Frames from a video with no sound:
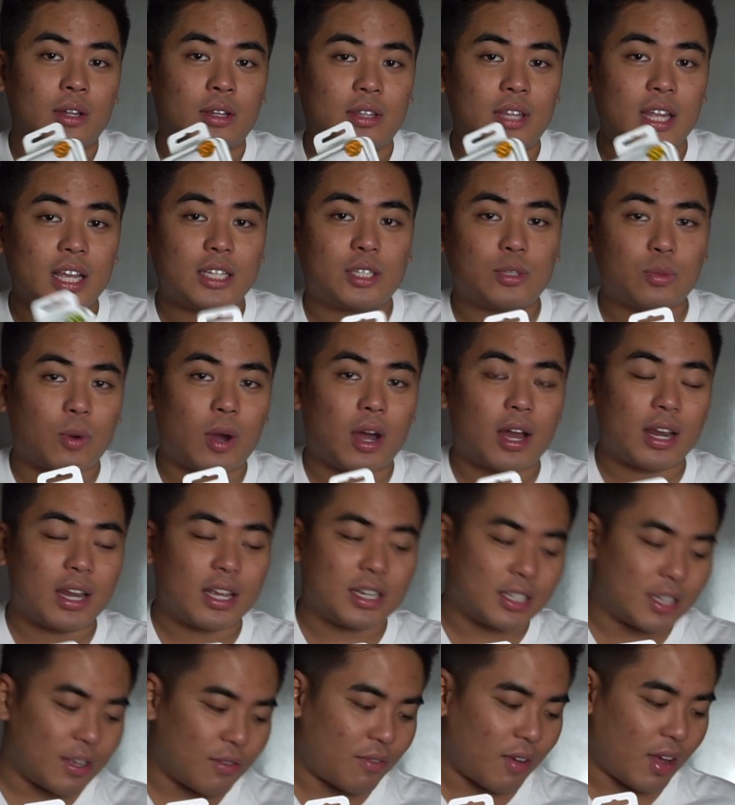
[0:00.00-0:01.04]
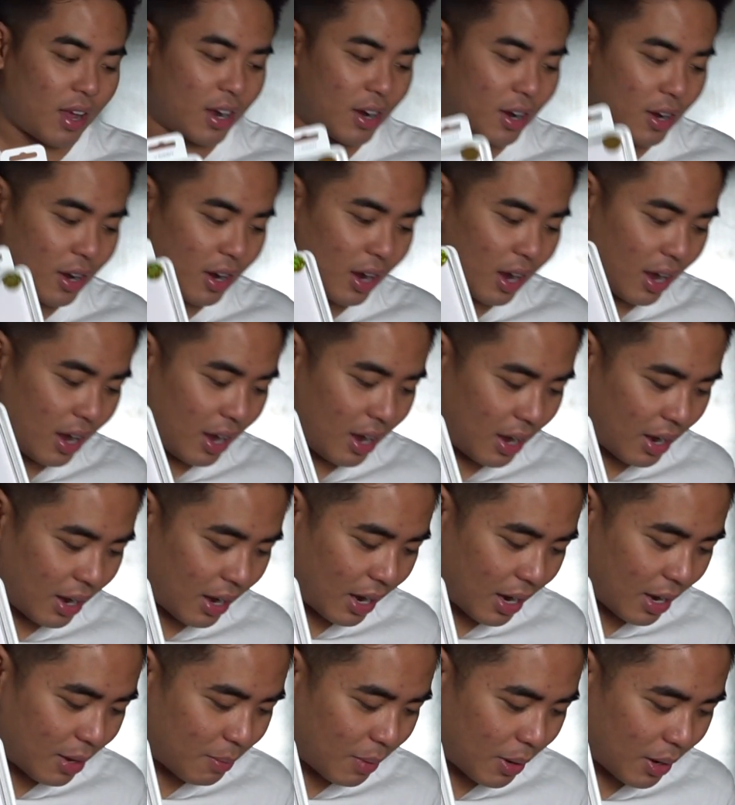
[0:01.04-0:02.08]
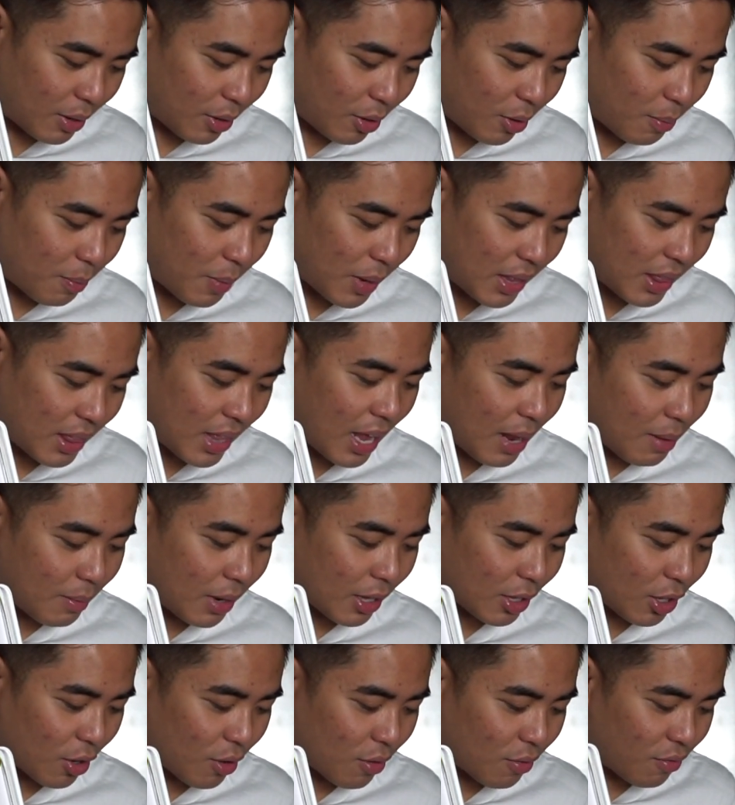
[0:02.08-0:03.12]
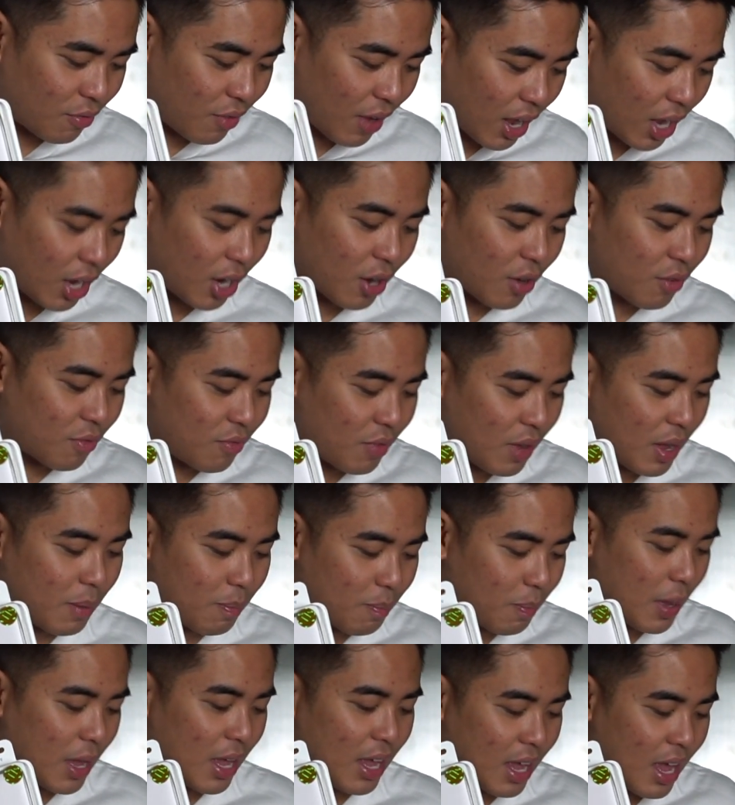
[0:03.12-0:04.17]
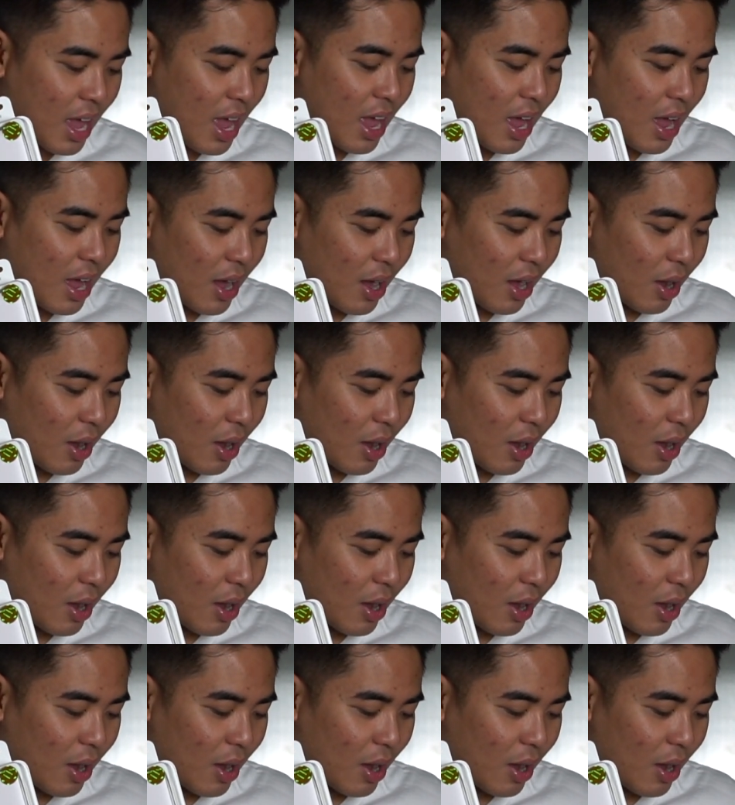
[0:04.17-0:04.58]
this one is the Vegger ano bang complete name nito? Vegger VP1018